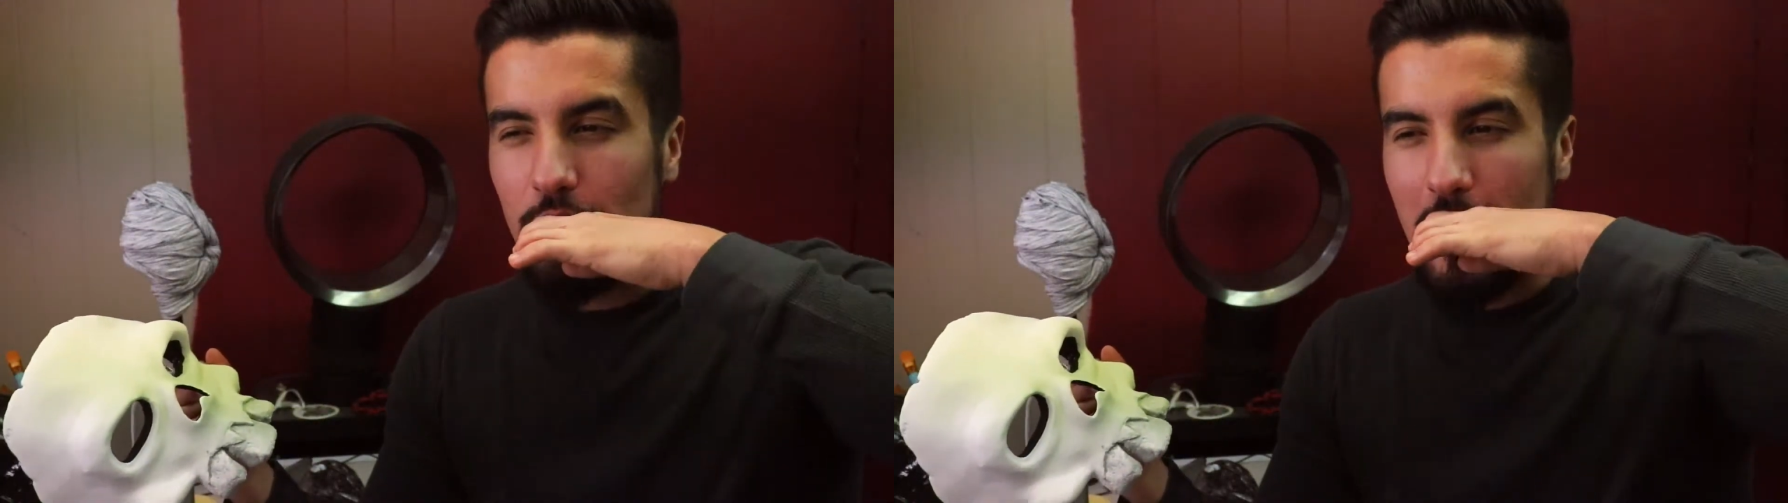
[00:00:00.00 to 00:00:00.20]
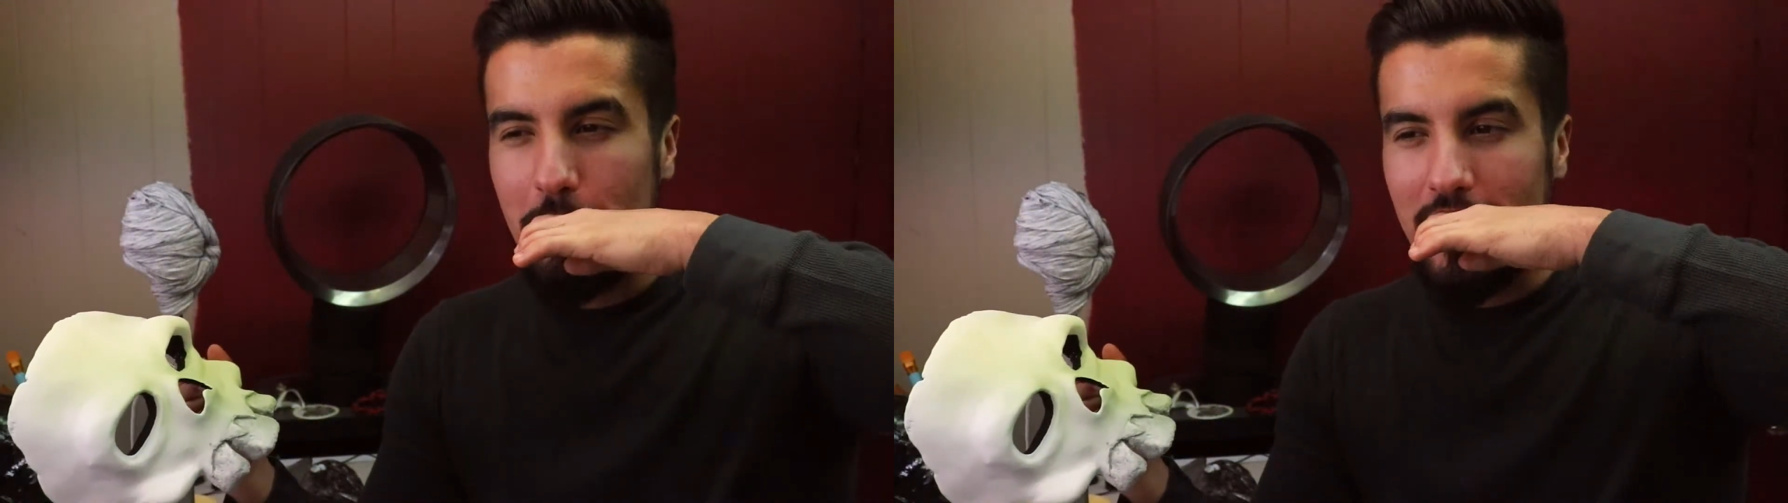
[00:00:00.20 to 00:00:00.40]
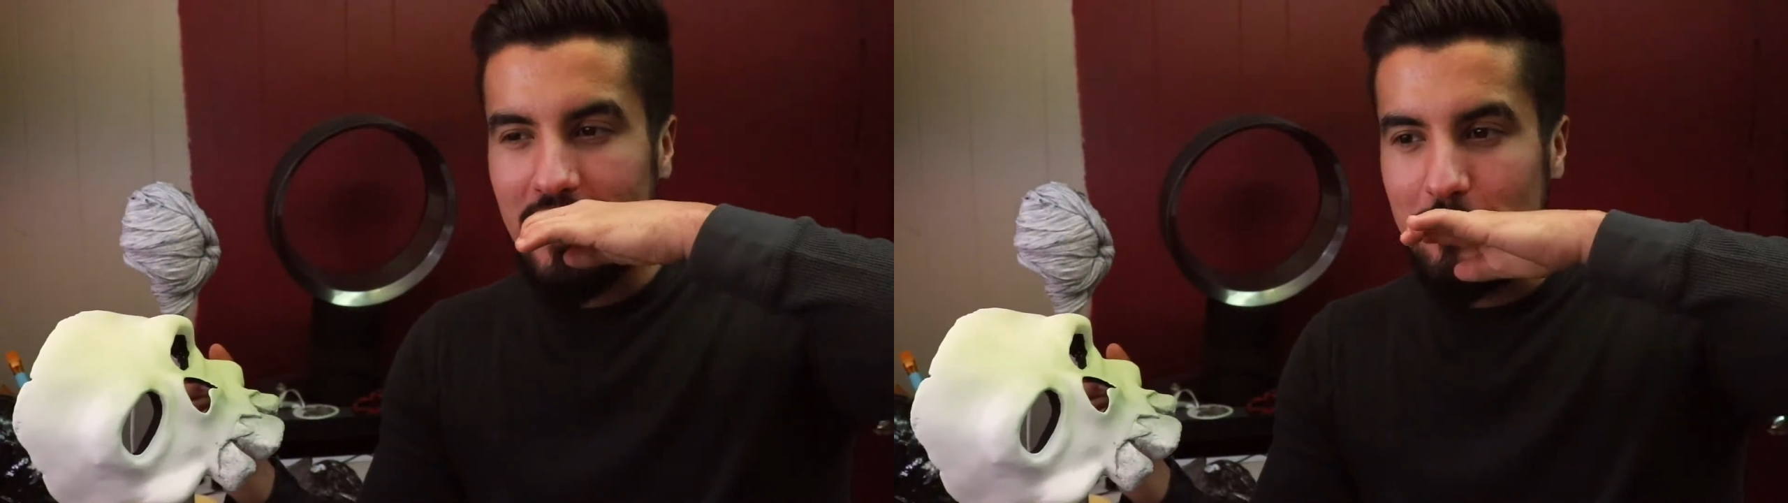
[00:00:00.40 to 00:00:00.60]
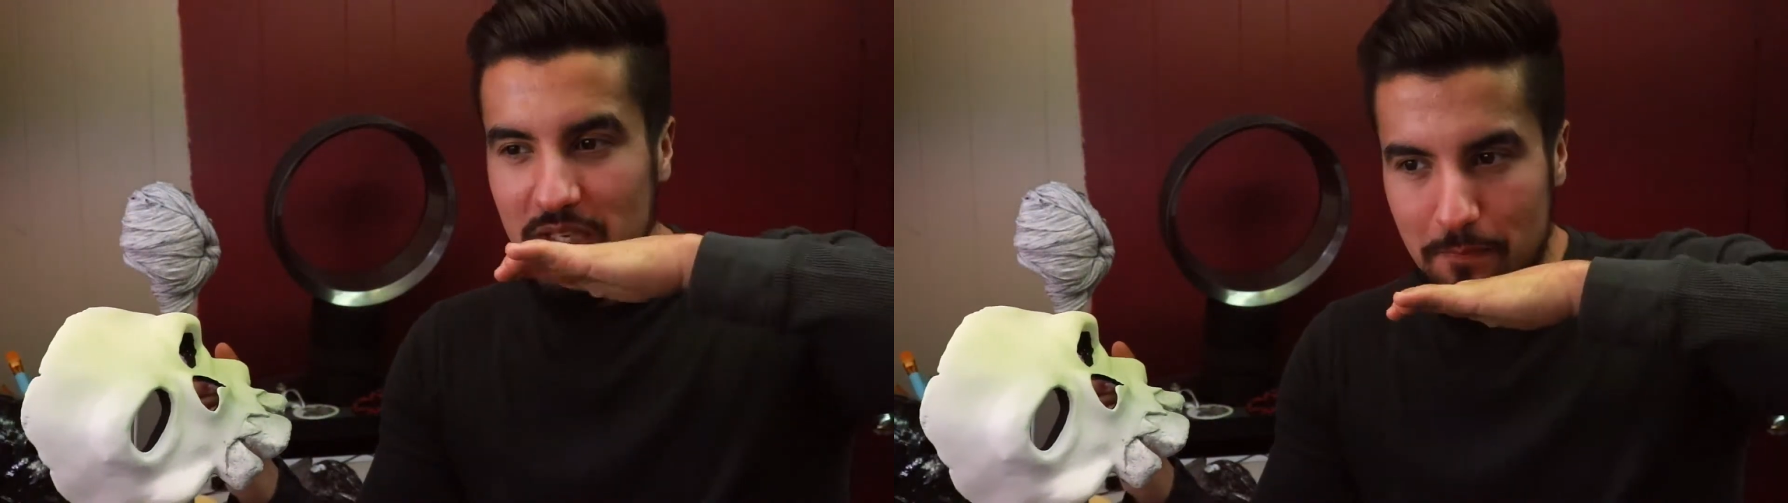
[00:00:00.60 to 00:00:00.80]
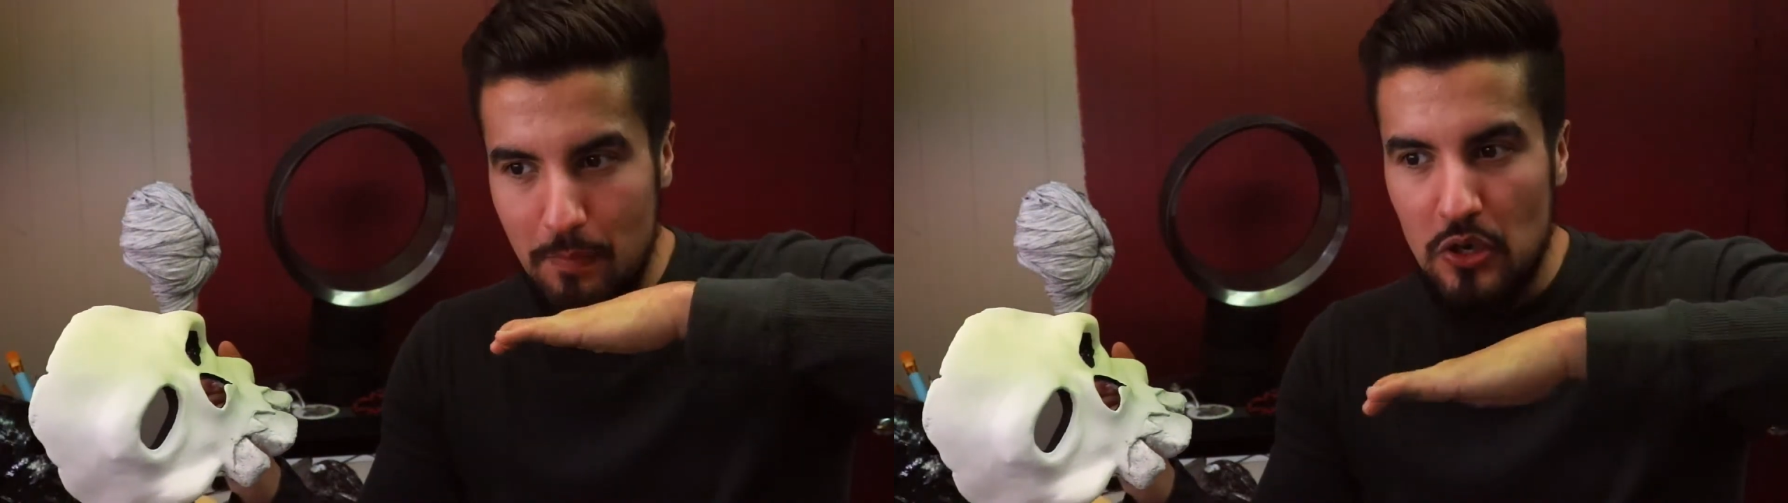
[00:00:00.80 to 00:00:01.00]
around my
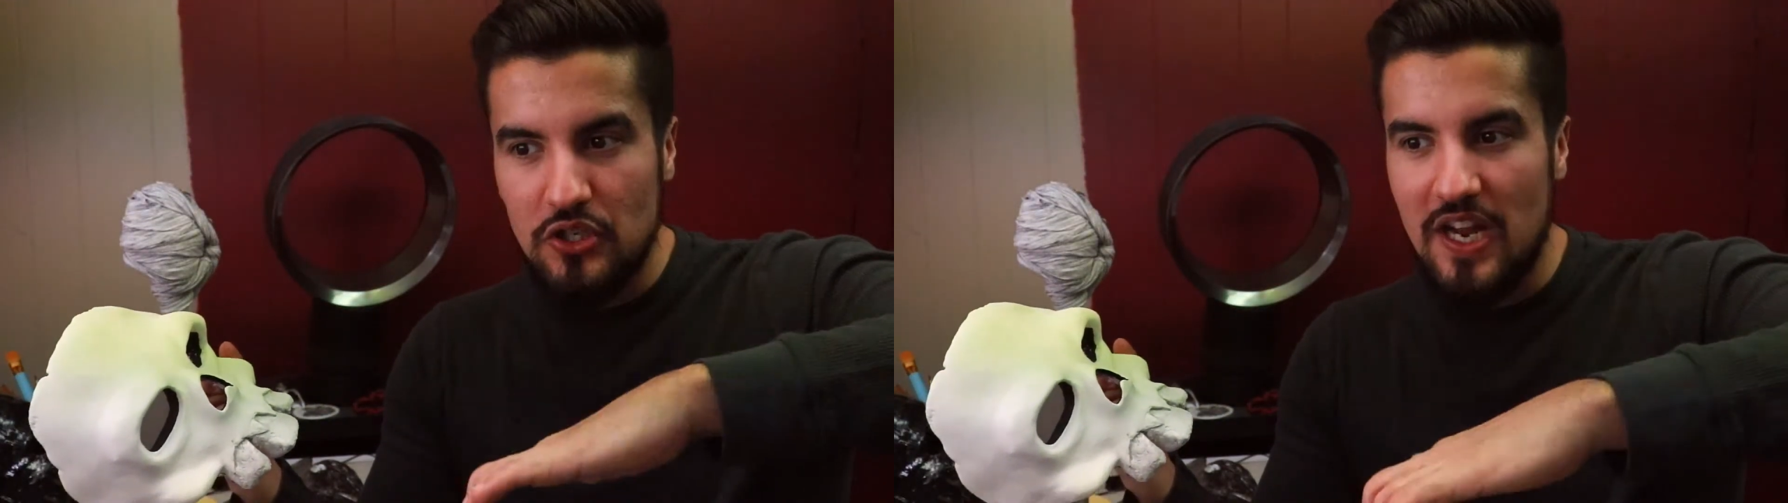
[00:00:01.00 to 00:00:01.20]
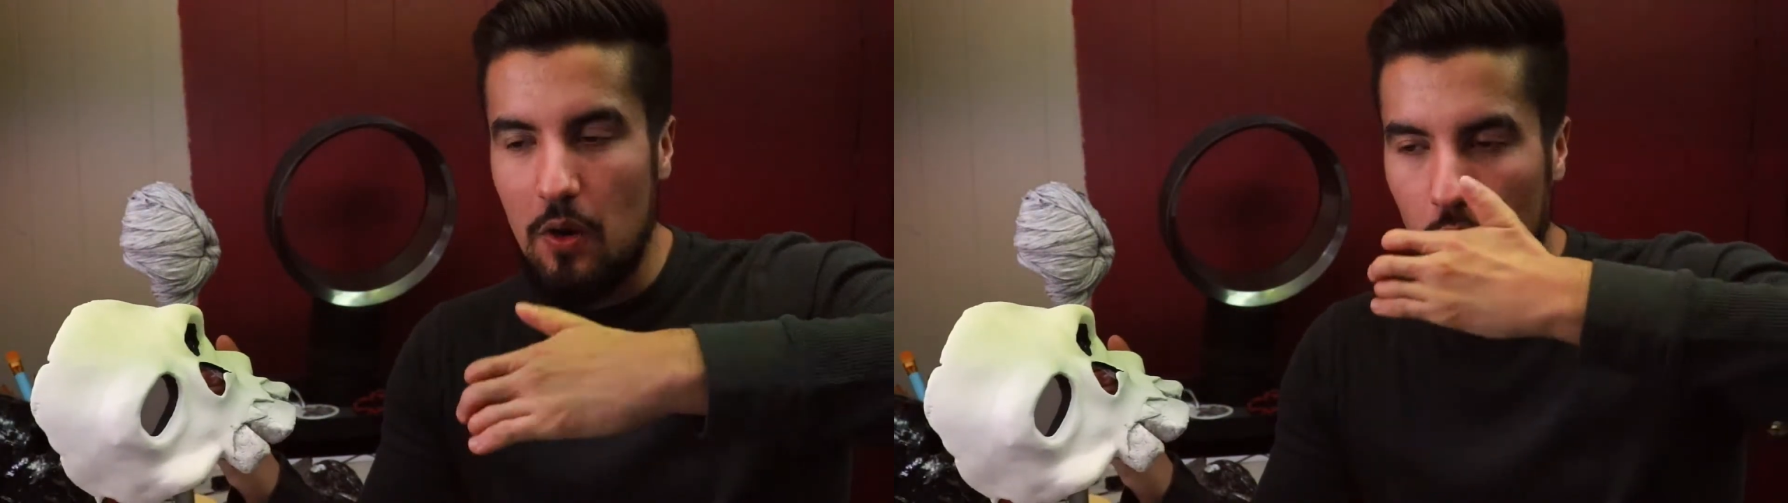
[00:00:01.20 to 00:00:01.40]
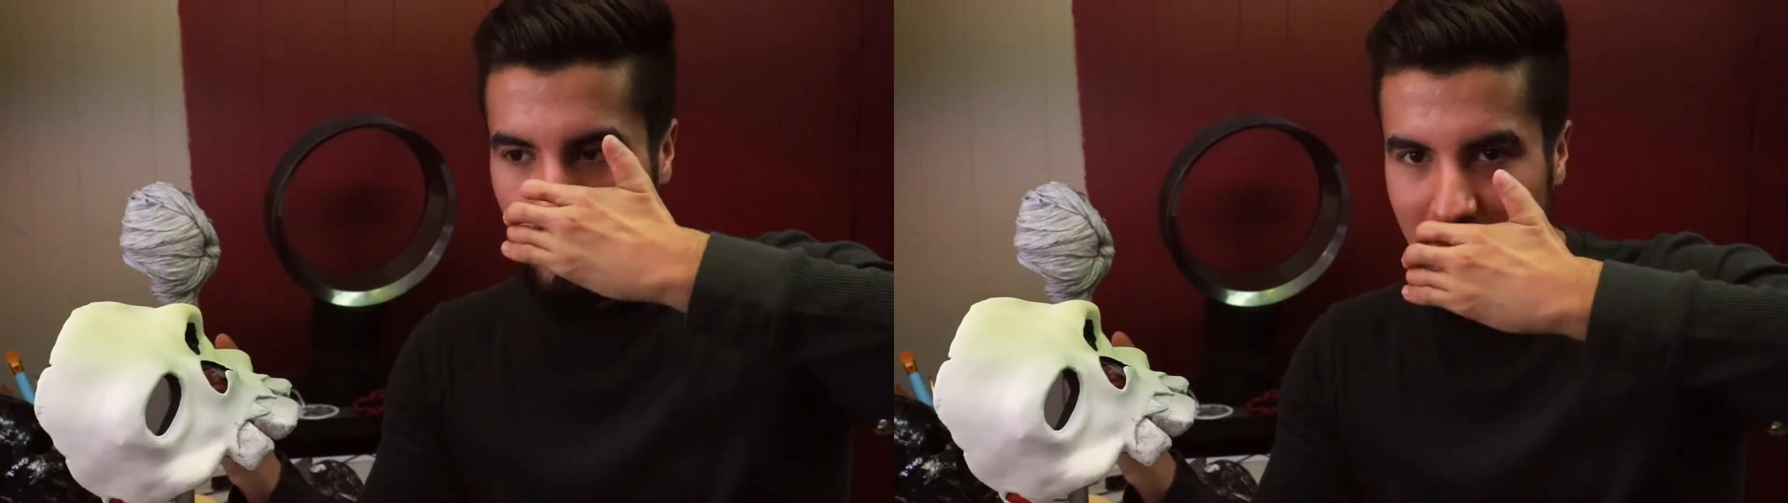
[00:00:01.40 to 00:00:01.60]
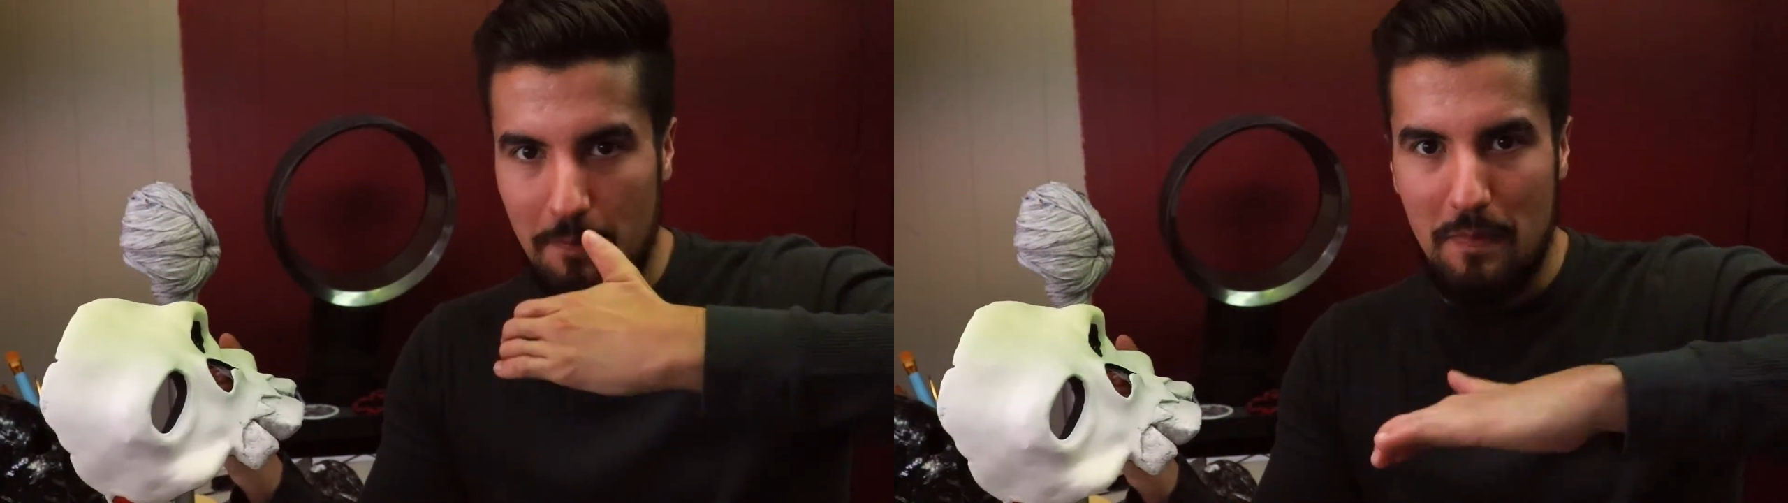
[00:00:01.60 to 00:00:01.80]
lips and pushed outwards,